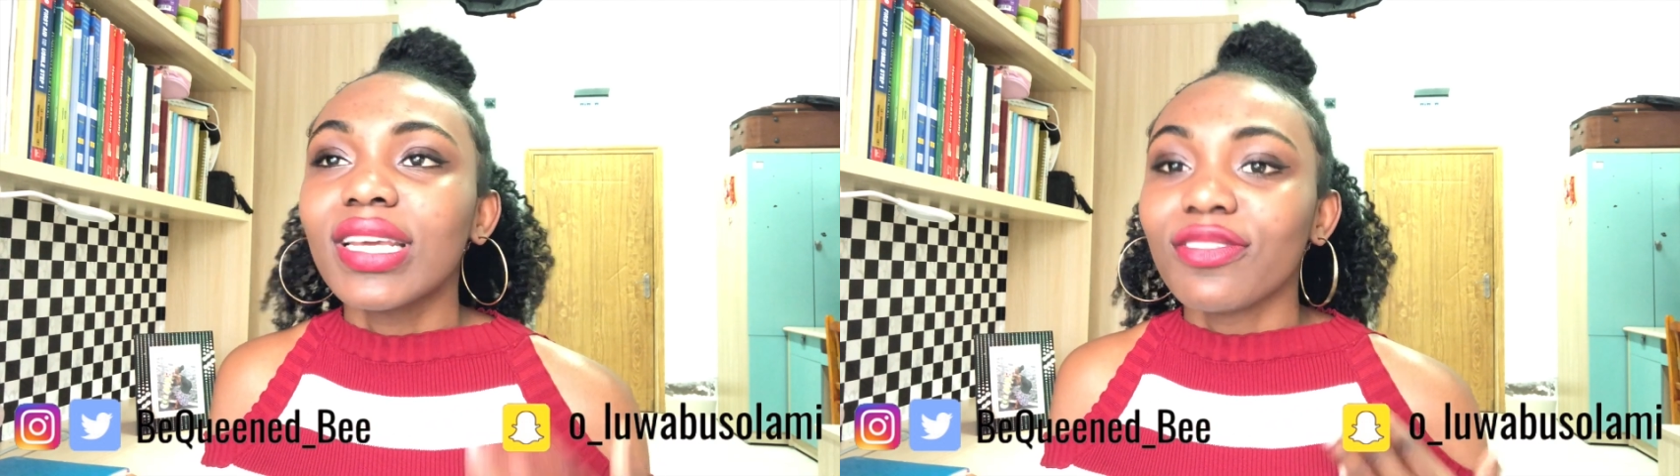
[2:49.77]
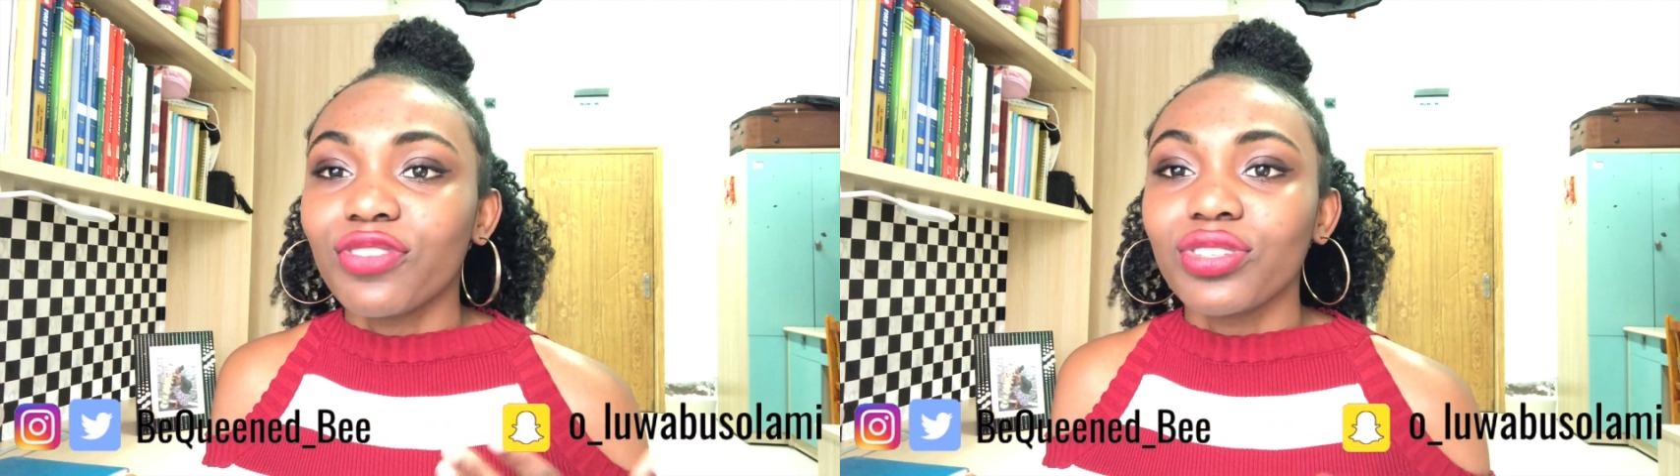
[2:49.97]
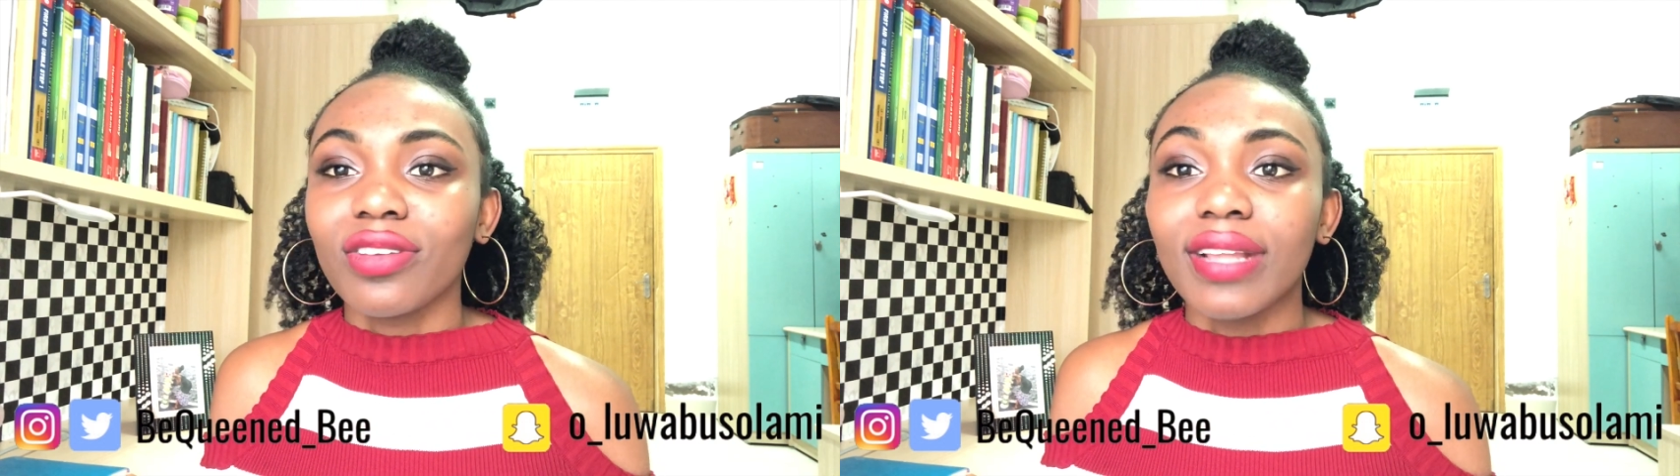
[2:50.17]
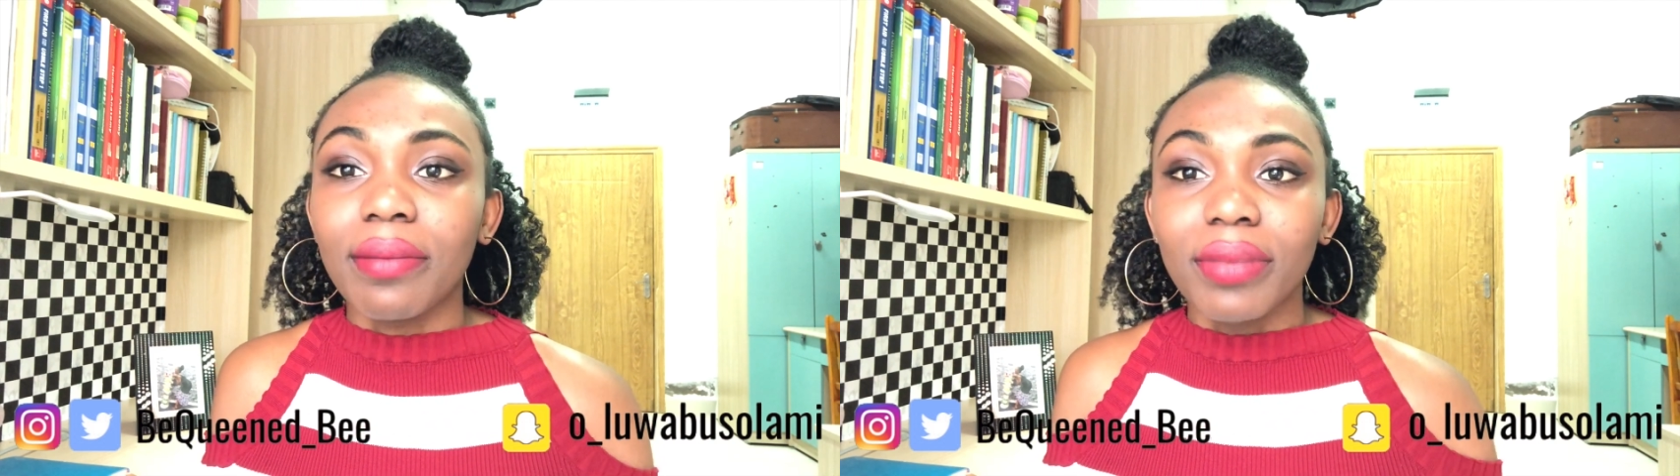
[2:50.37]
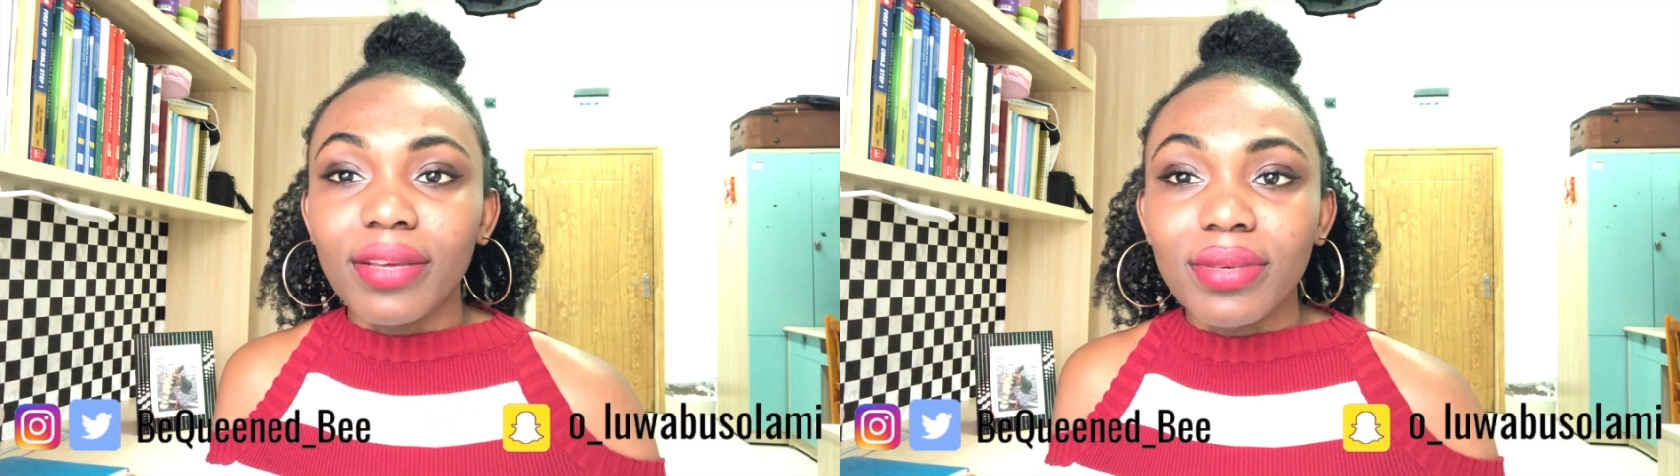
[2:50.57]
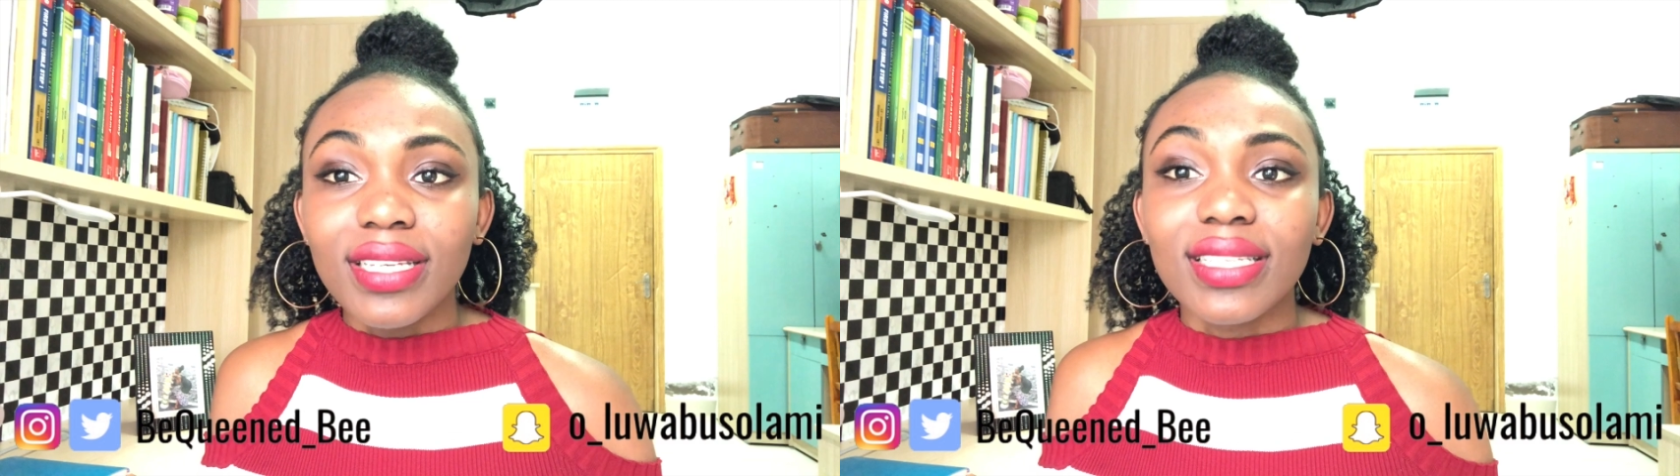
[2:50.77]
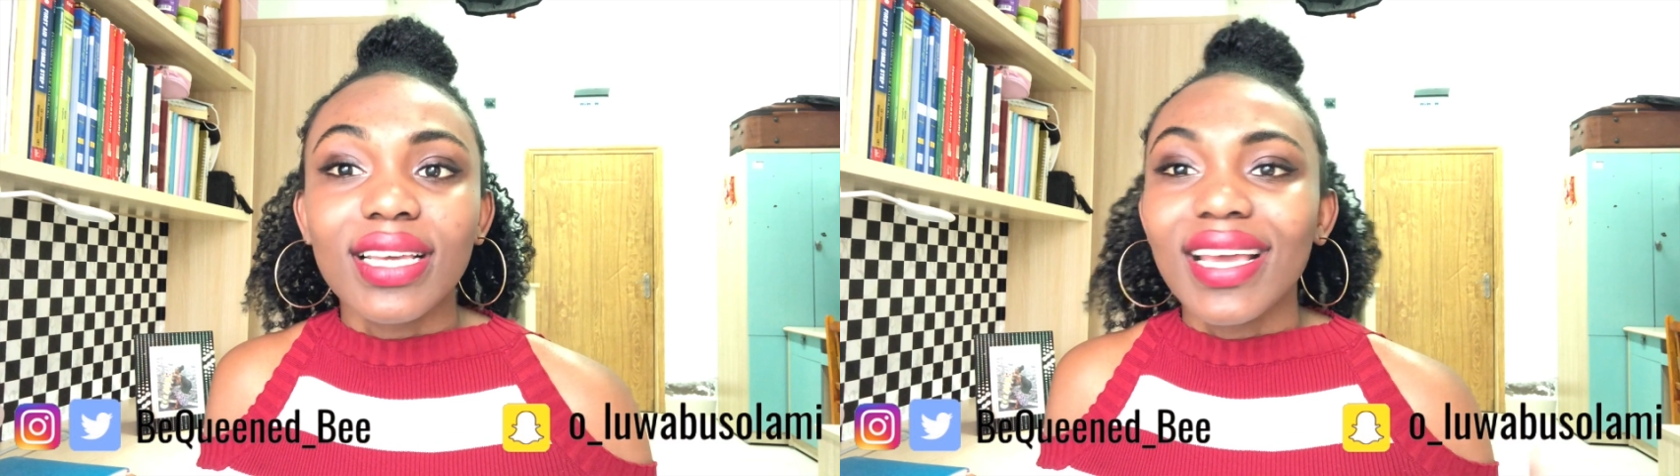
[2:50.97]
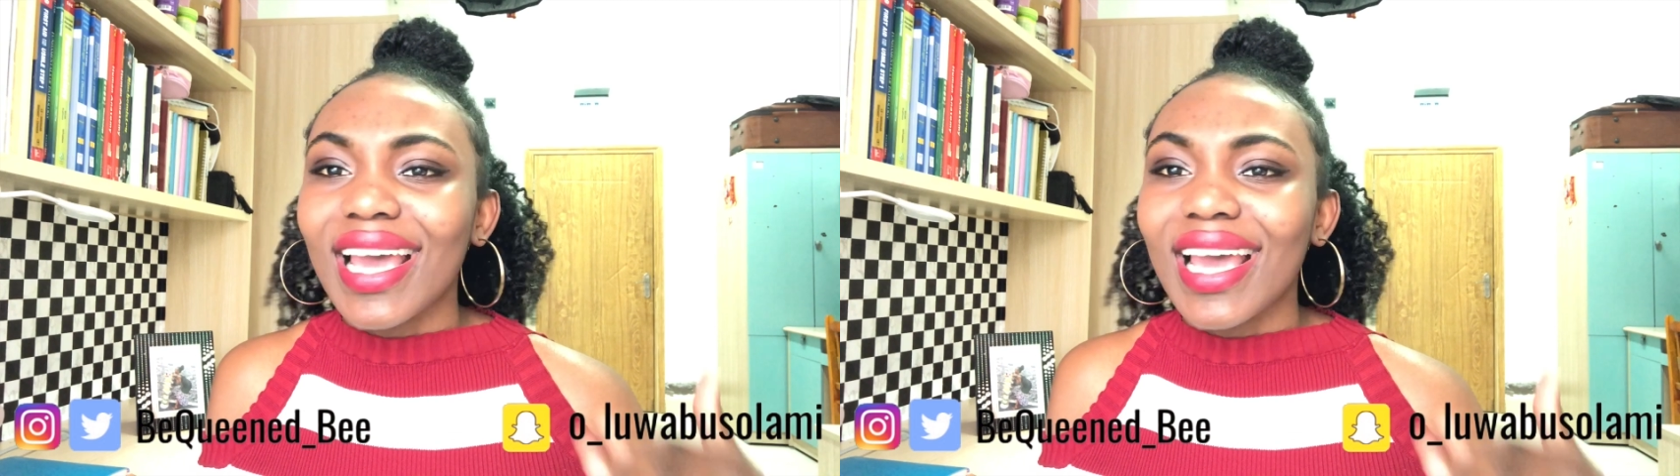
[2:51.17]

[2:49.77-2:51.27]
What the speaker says: in front of their babies.